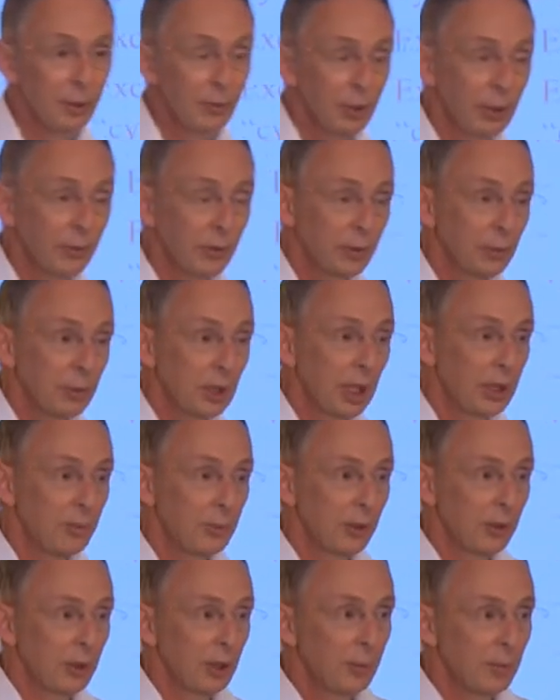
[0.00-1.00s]
If we give someone
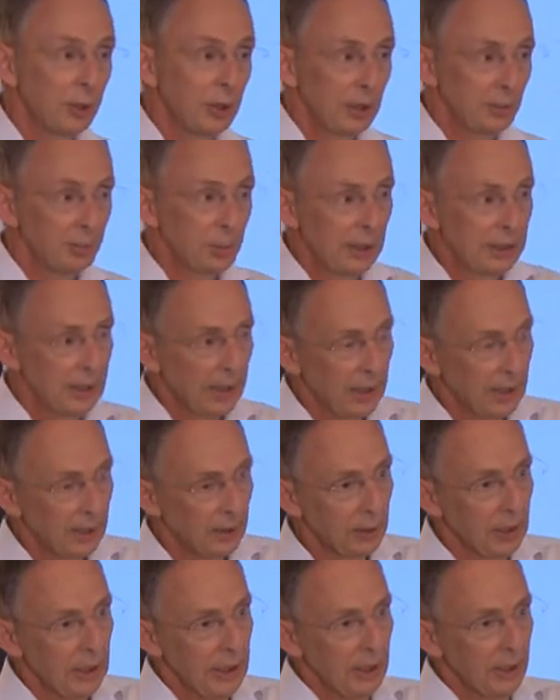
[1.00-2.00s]
chemotherapy and their blood
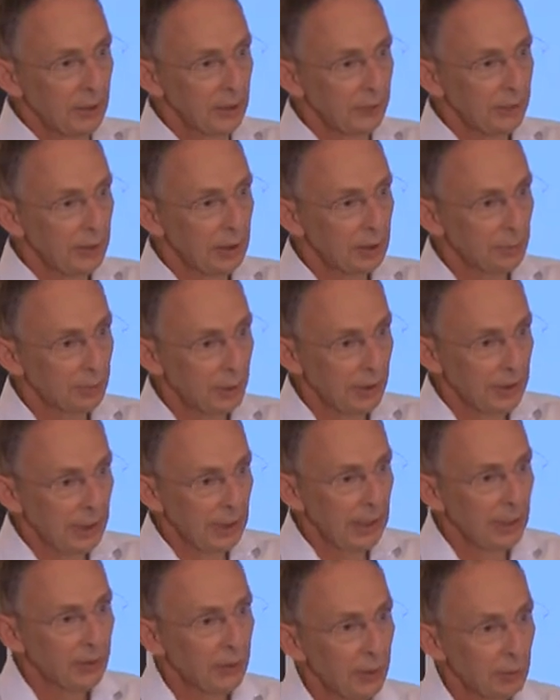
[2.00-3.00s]
count is affected by that,
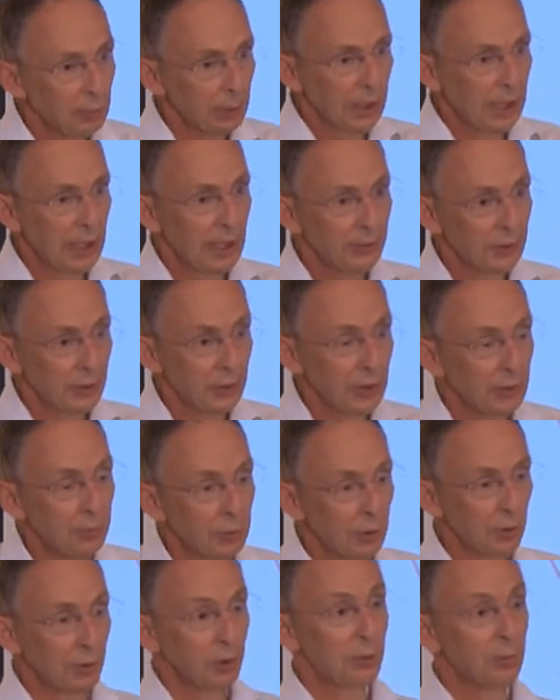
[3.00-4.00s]
as they recover, stem
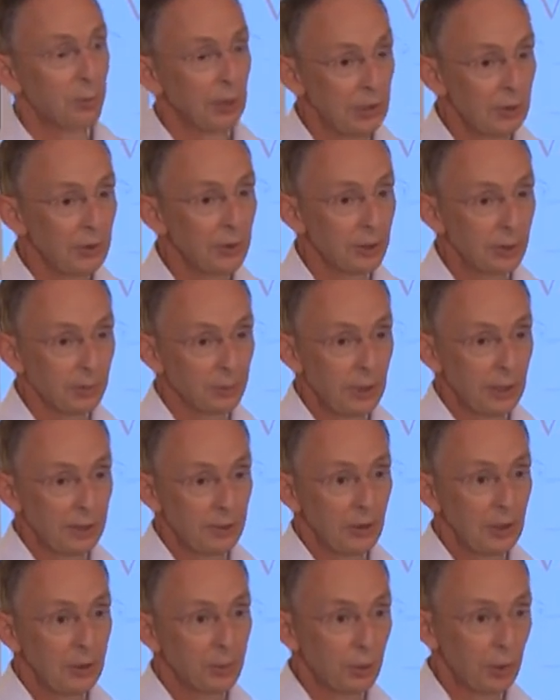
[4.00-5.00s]
cells spill into the
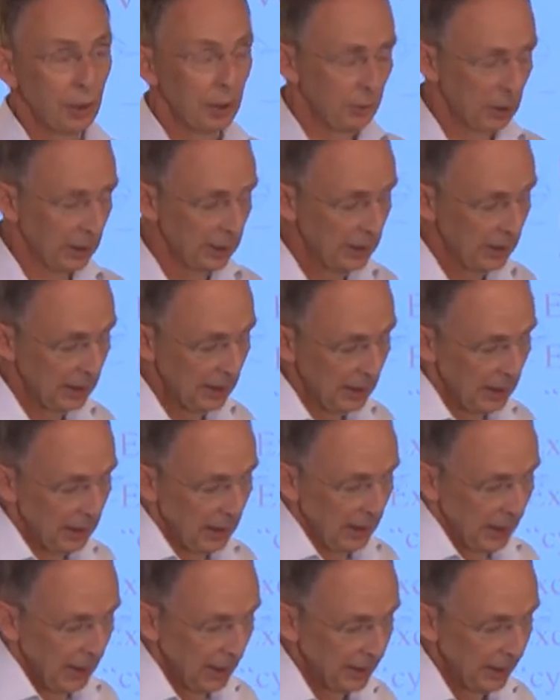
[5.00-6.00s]
blood temporarily.
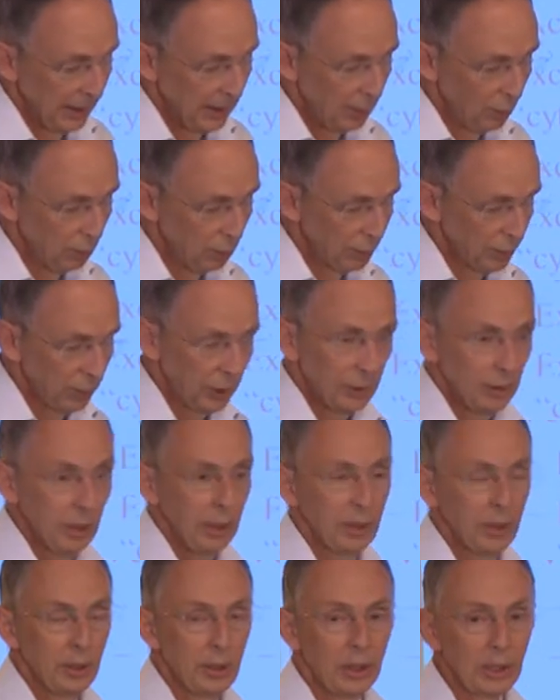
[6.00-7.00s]
And they also
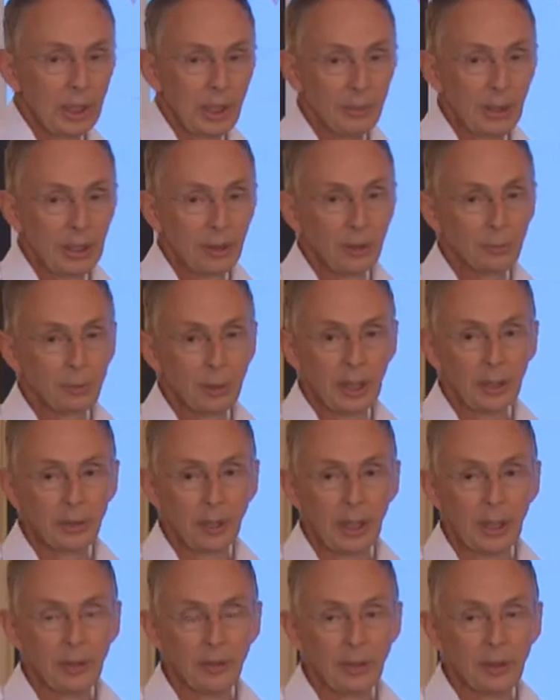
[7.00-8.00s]
can come out into the blood
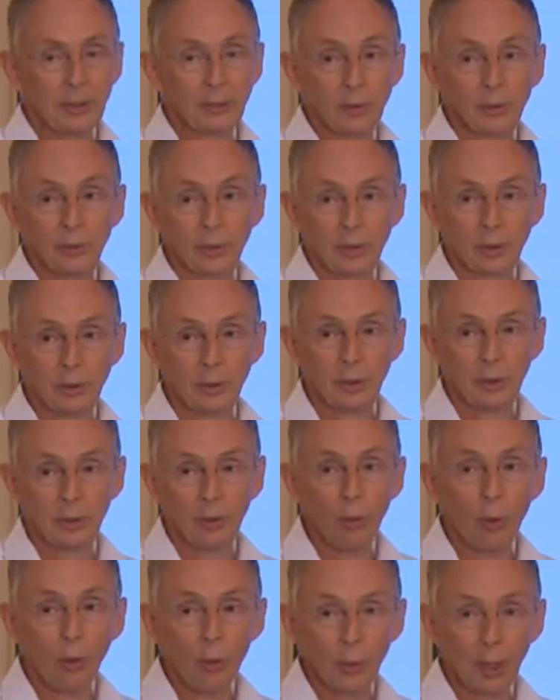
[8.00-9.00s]
under the influence of certain
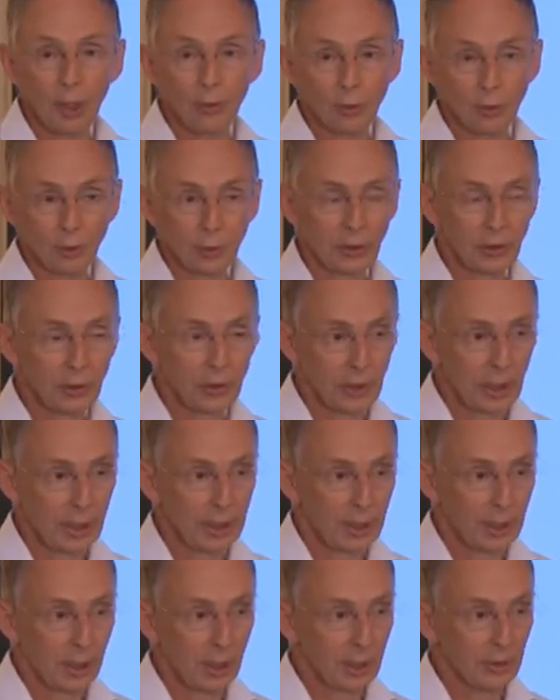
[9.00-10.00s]
hormones or
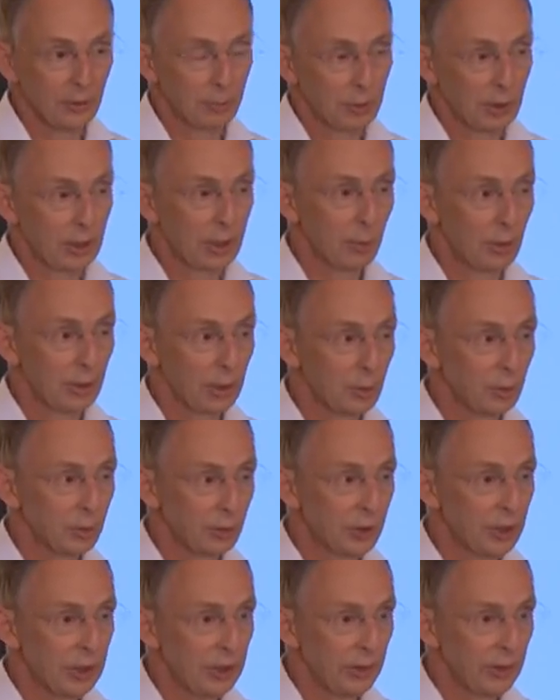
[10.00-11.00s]
cytokines, particularly one called
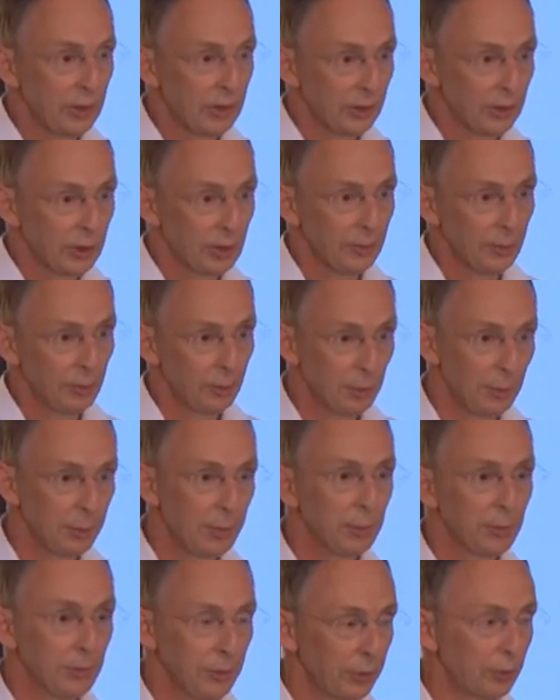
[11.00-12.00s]
GCSF, and there'll be
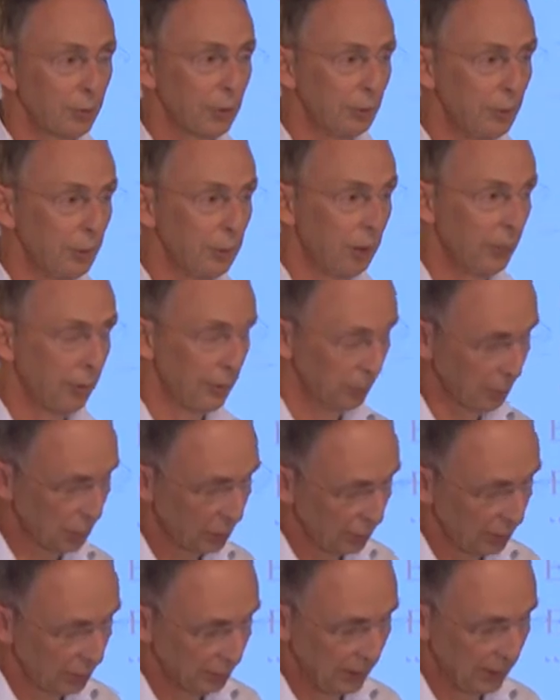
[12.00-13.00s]
people in this room who know what I'm
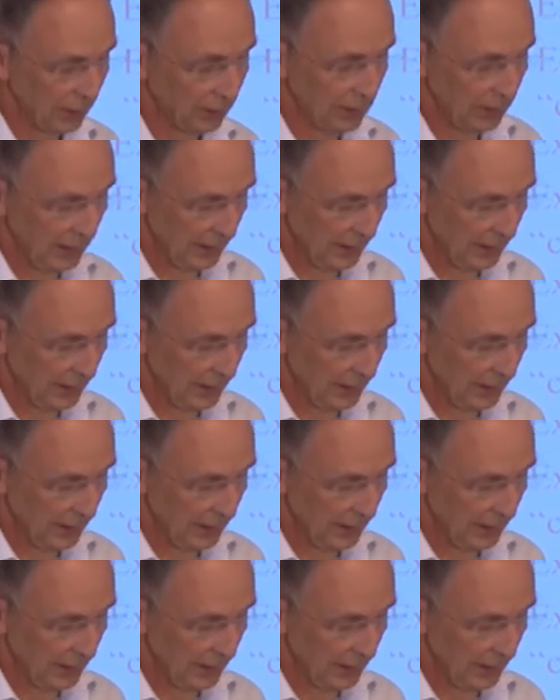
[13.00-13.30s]
talking about